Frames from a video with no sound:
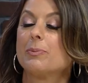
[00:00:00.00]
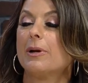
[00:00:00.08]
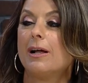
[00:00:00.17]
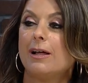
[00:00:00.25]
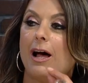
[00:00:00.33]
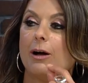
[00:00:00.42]
But
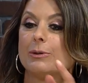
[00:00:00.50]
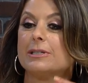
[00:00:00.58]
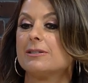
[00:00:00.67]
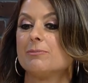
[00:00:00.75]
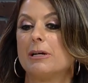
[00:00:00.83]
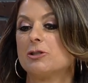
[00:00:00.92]
I'll
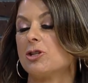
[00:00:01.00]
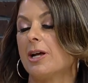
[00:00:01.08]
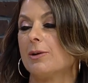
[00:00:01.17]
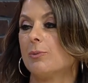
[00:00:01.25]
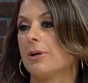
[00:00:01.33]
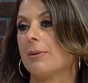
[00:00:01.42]
always munch
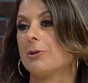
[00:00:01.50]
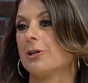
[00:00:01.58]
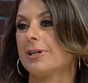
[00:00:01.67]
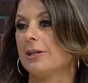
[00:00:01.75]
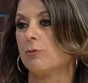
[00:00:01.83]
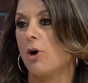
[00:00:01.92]
on it when I'm cooking